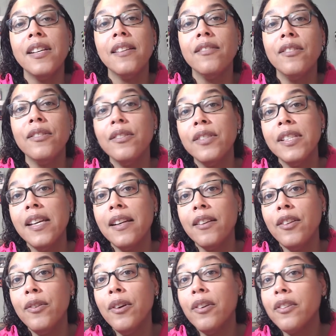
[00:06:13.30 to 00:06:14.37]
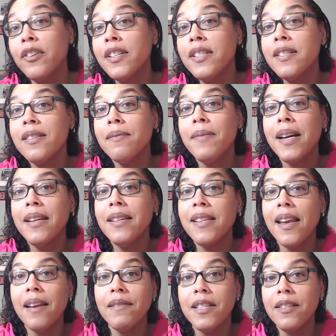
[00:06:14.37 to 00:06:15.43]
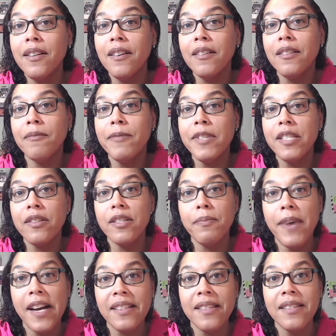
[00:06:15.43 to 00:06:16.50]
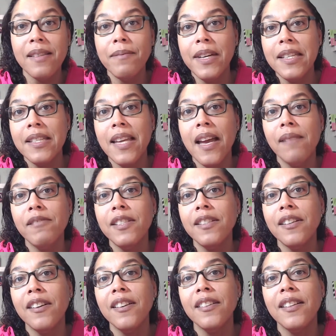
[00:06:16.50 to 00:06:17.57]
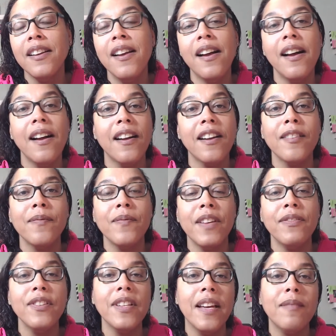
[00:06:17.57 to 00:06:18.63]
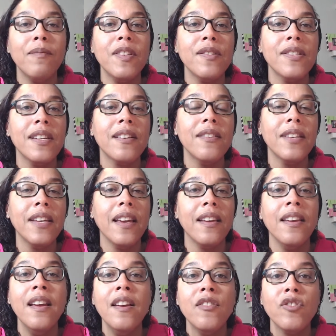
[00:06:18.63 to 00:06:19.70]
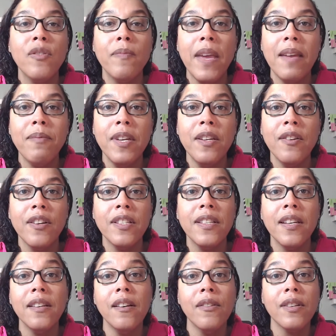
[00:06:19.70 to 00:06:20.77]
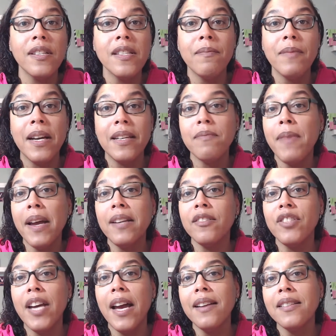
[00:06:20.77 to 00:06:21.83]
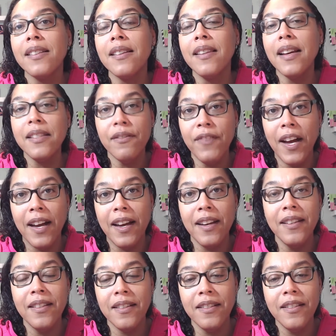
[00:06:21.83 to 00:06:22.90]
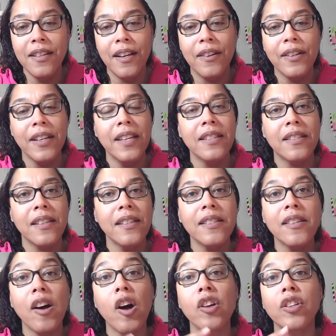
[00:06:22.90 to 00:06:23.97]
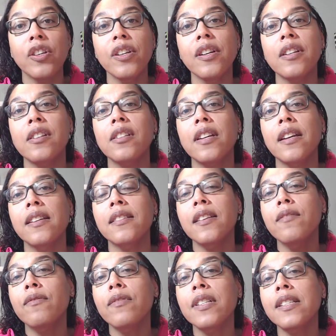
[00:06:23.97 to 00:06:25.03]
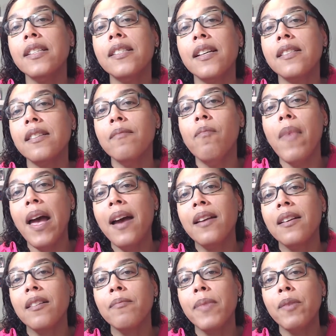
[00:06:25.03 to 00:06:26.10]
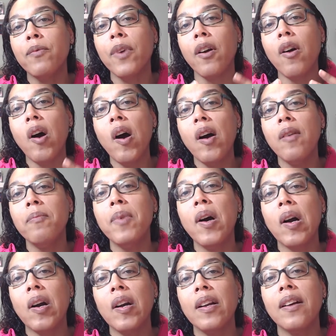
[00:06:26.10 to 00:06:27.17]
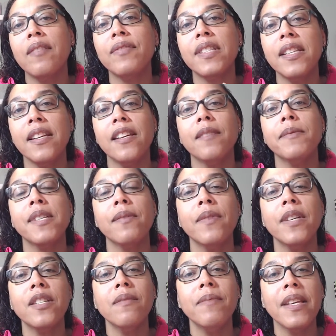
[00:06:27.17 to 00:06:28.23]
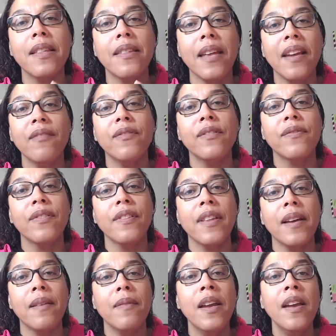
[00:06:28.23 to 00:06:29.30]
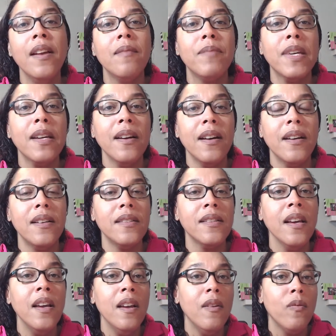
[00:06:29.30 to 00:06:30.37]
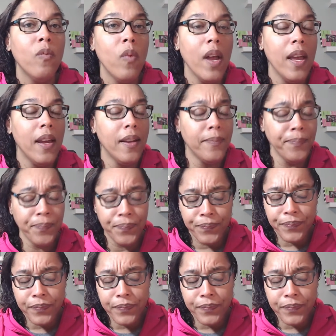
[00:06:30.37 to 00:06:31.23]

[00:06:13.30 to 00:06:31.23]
Lieutenant Uhura to somebody's Captain Kirk, or Mr. Spock to somebody's Captain Kirk? If you like music, okay, so maybe you're Tito to somebody's Michael Jackson. That's fine. You know, it's all good. It really doesn't matter, but we're all part of teams, and we should be thankful for them, because when